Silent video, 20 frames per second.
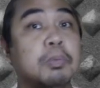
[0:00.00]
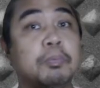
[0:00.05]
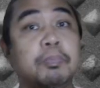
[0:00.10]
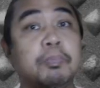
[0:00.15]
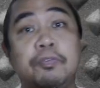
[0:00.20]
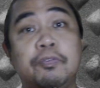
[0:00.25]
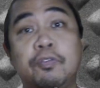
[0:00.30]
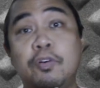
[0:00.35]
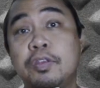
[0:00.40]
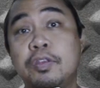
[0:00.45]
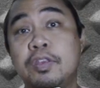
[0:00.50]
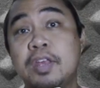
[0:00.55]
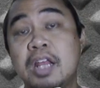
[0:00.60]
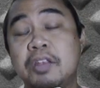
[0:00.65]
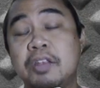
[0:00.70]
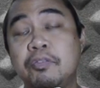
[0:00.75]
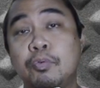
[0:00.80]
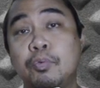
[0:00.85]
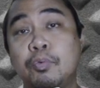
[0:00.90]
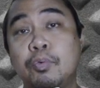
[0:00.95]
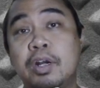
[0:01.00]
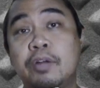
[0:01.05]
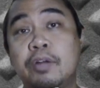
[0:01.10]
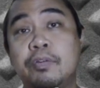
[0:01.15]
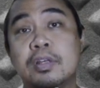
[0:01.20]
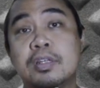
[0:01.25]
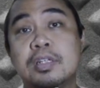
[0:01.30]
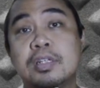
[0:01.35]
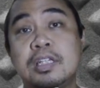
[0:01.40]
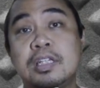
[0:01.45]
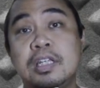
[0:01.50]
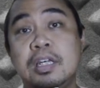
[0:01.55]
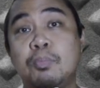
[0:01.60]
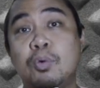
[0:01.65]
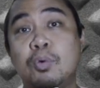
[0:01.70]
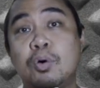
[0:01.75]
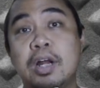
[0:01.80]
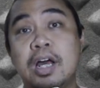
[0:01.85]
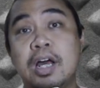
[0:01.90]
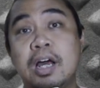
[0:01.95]
Before that, if you want to see
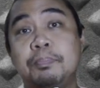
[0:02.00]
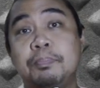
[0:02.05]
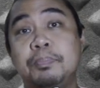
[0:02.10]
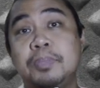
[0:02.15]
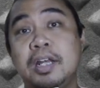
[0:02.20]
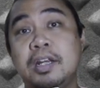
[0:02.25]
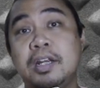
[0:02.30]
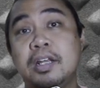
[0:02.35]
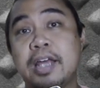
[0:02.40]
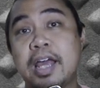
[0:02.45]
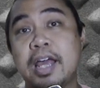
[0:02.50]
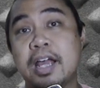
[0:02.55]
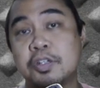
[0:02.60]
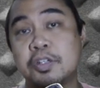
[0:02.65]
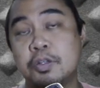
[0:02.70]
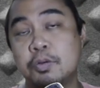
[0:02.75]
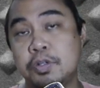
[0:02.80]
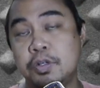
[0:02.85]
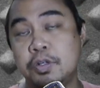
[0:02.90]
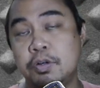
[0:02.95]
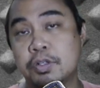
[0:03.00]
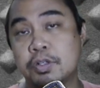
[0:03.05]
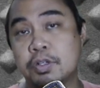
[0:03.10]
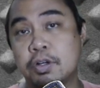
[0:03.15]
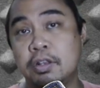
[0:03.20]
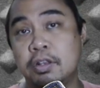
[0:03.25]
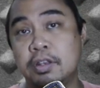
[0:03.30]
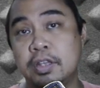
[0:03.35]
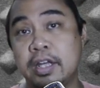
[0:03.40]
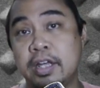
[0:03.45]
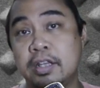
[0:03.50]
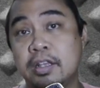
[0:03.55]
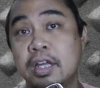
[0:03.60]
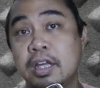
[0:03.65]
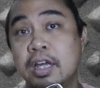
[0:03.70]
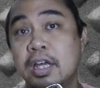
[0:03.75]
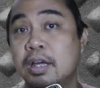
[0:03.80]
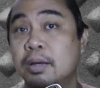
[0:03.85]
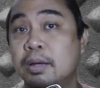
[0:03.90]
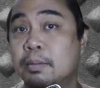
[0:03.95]
more updated Exos Heroes content,
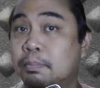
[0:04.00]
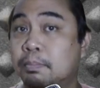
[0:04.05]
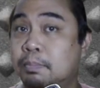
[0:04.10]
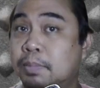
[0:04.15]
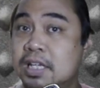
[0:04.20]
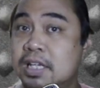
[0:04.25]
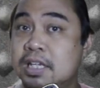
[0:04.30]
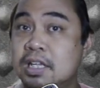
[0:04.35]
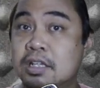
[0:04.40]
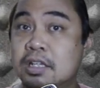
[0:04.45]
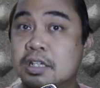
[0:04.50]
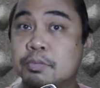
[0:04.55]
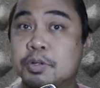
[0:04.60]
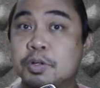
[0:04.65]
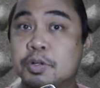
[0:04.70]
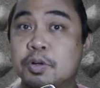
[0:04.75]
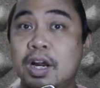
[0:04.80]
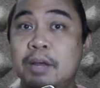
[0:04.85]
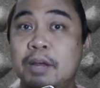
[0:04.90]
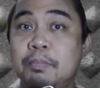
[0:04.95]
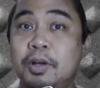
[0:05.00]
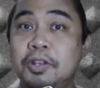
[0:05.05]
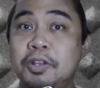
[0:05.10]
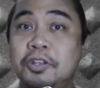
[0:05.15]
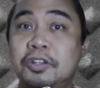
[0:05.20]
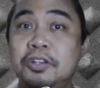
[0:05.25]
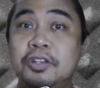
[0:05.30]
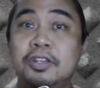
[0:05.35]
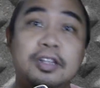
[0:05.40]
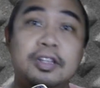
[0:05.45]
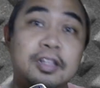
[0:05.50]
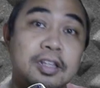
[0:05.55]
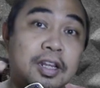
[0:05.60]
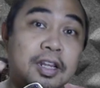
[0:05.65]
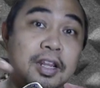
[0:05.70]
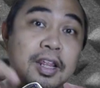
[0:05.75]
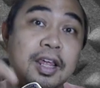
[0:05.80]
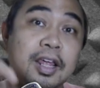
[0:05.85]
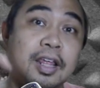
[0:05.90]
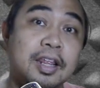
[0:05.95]
please hit the subscribe button
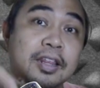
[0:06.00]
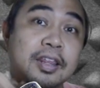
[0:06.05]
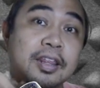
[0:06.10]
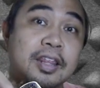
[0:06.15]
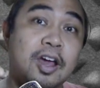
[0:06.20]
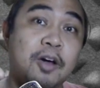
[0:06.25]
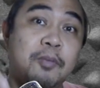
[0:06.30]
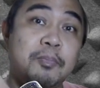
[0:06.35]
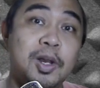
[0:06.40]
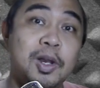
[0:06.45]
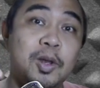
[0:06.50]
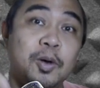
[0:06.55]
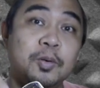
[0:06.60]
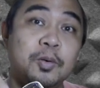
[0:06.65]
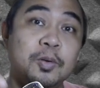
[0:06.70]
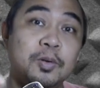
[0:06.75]
down below.